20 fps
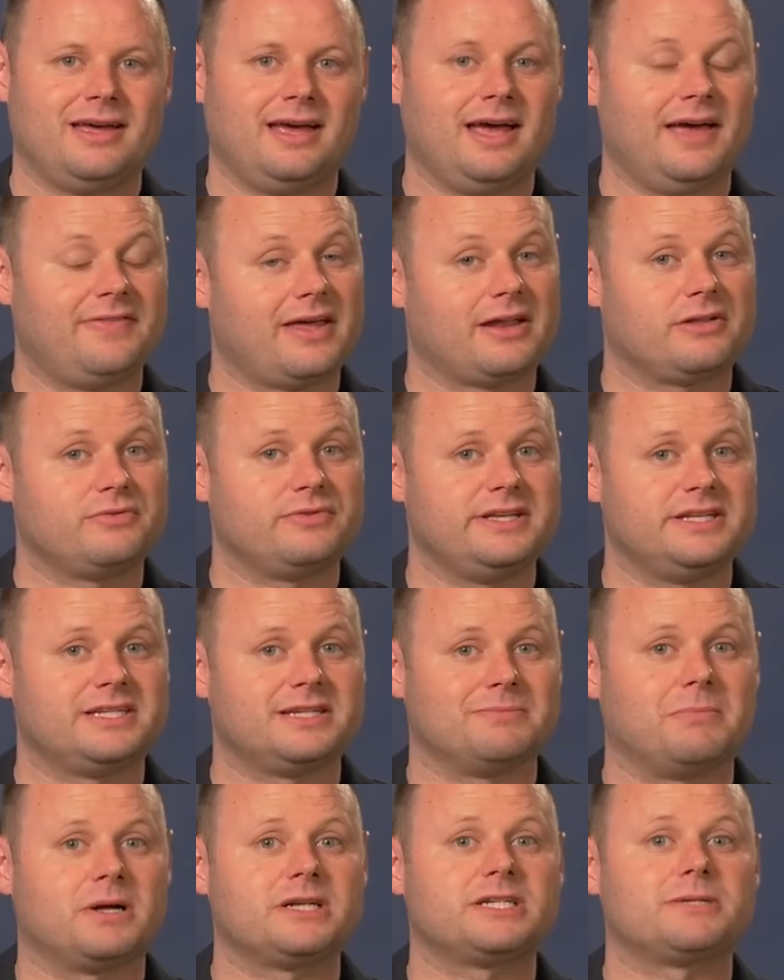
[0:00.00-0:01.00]
and that'll lead
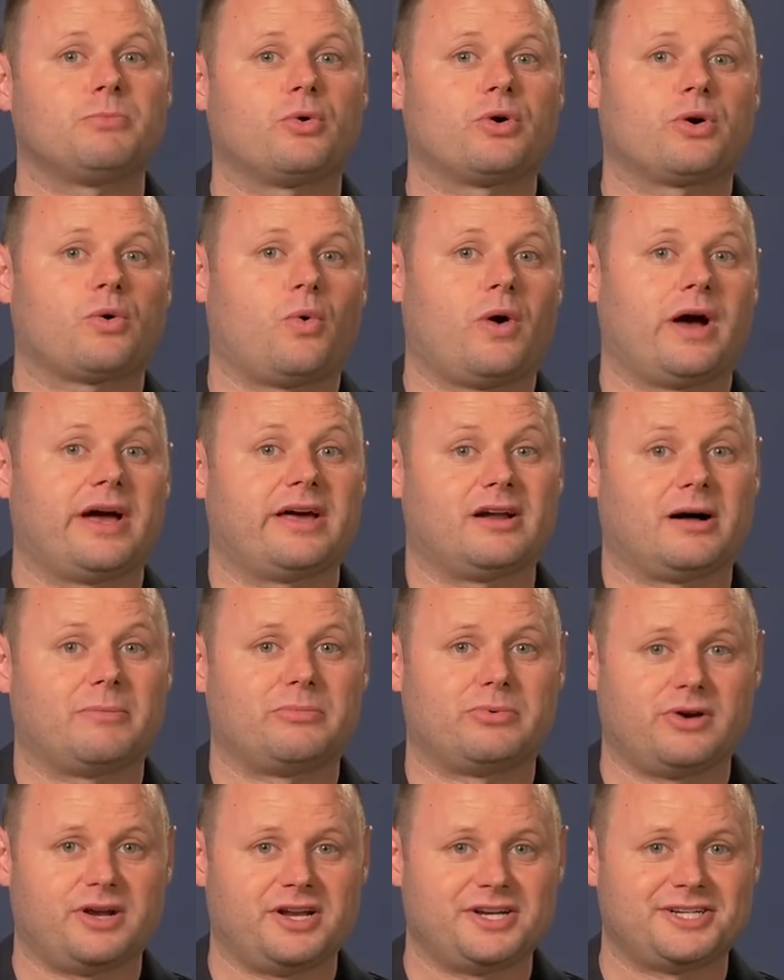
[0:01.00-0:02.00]
to much more quiet
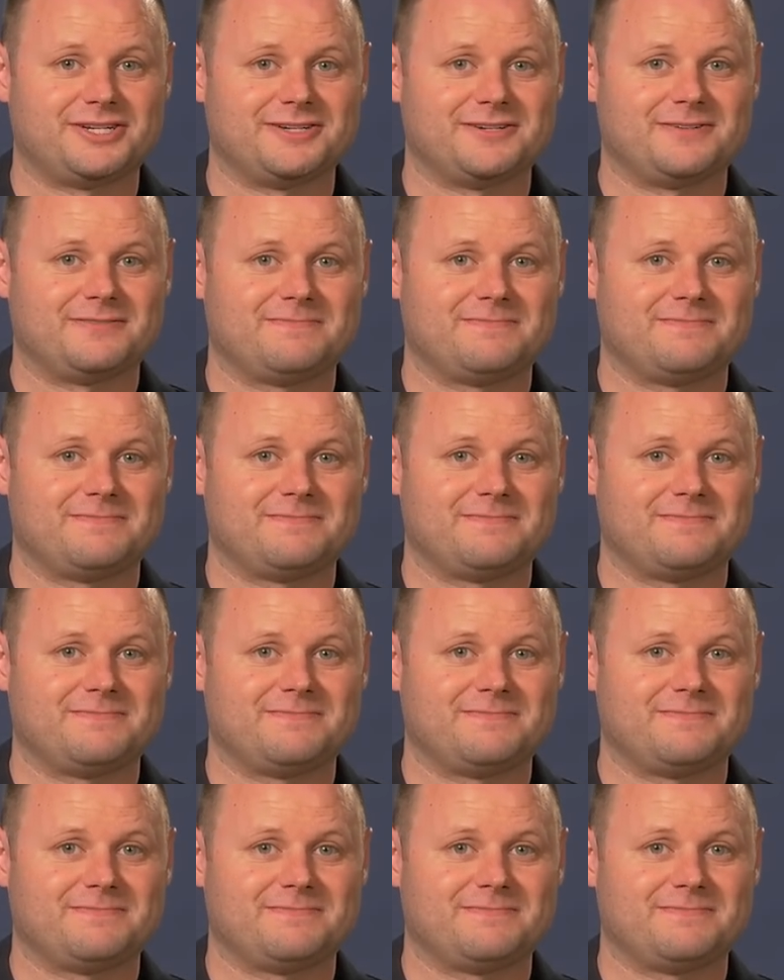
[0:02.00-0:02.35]
operation.